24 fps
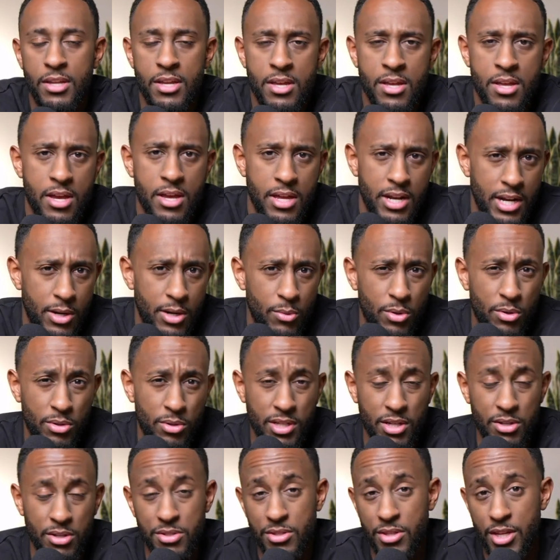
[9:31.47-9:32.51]
And anyone who
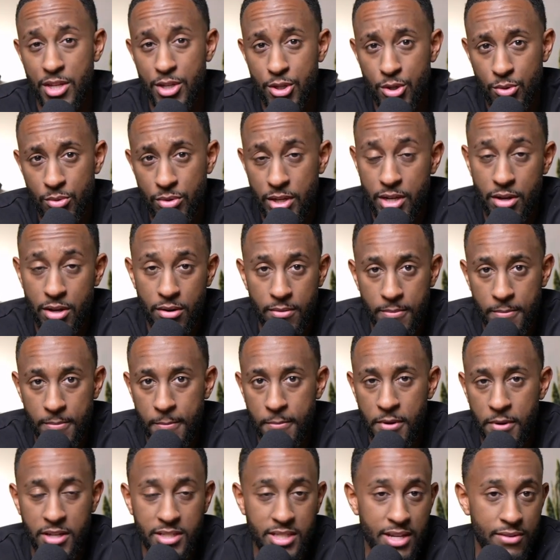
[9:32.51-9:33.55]
tells you they do, they don't.
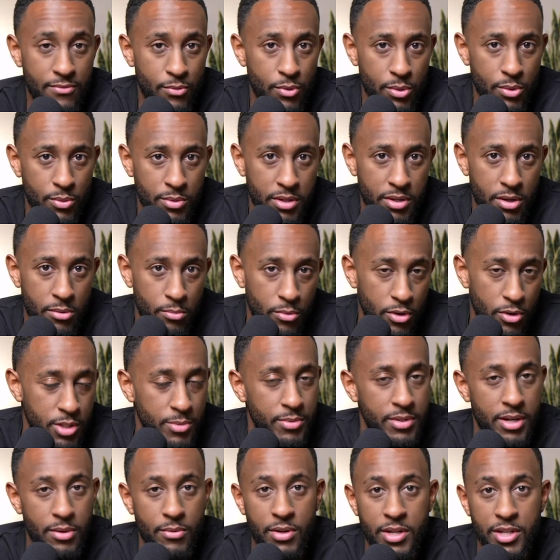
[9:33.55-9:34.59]
Because I've worked with multiple
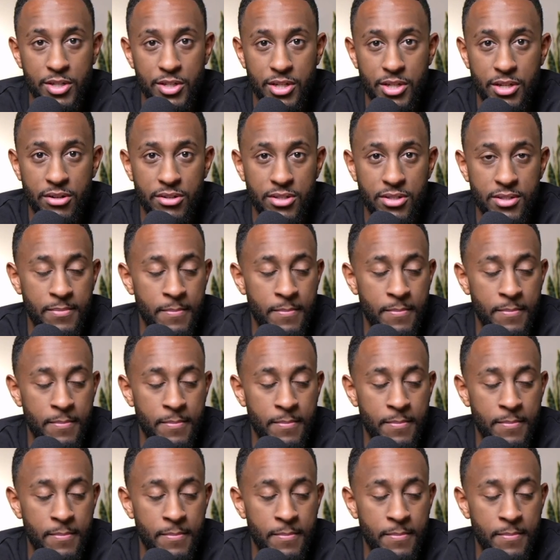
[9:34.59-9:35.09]
network engineers,